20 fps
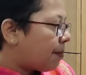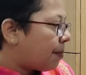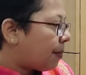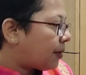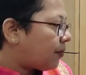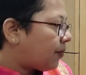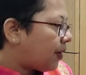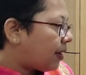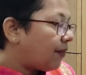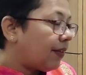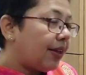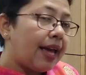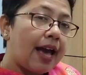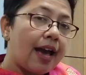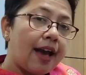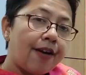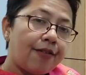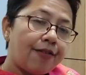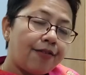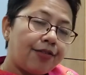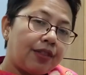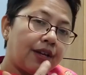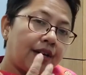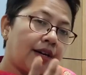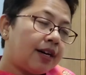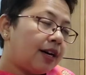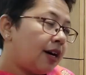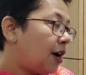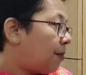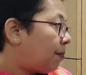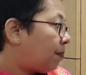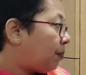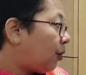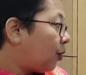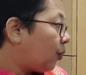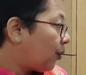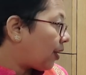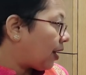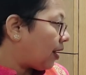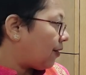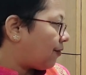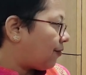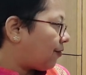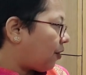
But when we have the plural